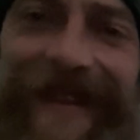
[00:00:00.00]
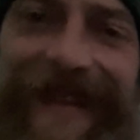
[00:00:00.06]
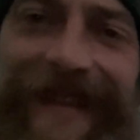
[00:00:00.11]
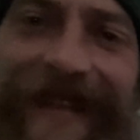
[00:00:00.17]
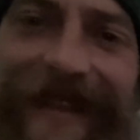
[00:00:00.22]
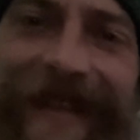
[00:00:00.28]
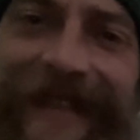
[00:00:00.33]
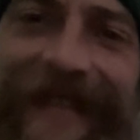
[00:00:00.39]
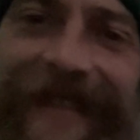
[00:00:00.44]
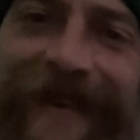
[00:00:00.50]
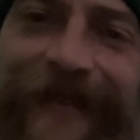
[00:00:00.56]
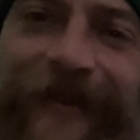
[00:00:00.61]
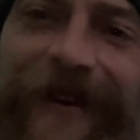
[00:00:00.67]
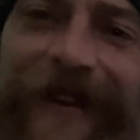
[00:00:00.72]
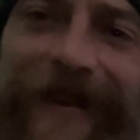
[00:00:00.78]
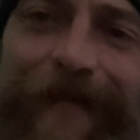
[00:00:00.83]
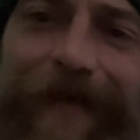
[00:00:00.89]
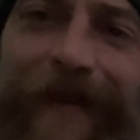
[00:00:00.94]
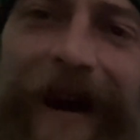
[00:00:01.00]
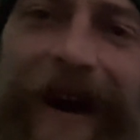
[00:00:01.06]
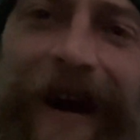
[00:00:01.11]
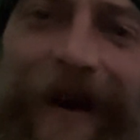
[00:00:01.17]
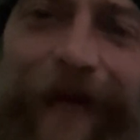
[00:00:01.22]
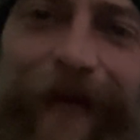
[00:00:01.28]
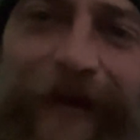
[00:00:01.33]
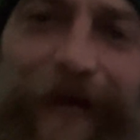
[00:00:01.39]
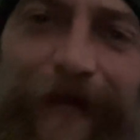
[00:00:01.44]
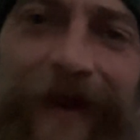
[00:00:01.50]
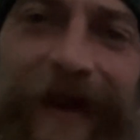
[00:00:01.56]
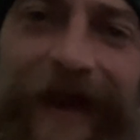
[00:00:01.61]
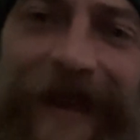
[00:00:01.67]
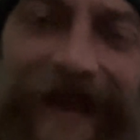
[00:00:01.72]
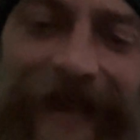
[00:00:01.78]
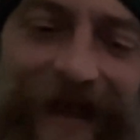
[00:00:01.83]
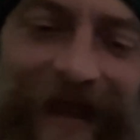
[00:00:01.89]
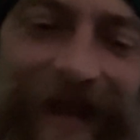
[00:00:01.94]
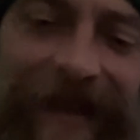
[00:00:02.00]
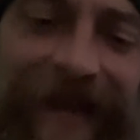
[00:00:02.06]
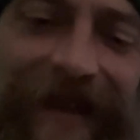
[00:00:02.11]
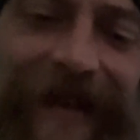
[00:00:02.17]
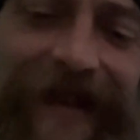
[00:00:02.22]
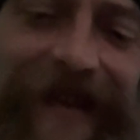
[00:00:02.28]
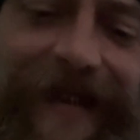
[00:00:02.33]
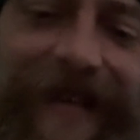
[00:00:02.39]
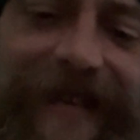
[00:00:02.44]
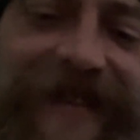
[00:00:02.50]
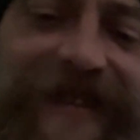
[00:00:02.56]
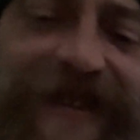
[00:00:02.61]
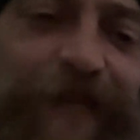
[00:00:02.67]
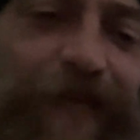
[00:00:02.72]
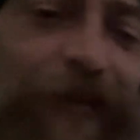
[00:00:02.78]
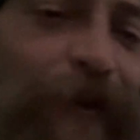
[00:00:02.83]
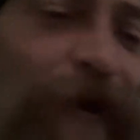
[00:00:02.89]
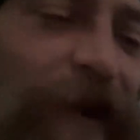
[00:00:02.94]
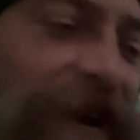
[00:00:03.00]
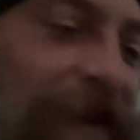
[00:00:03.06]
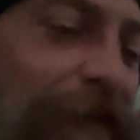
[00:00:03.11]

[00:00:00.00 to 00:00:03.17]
hit the cooking pot with my spork, it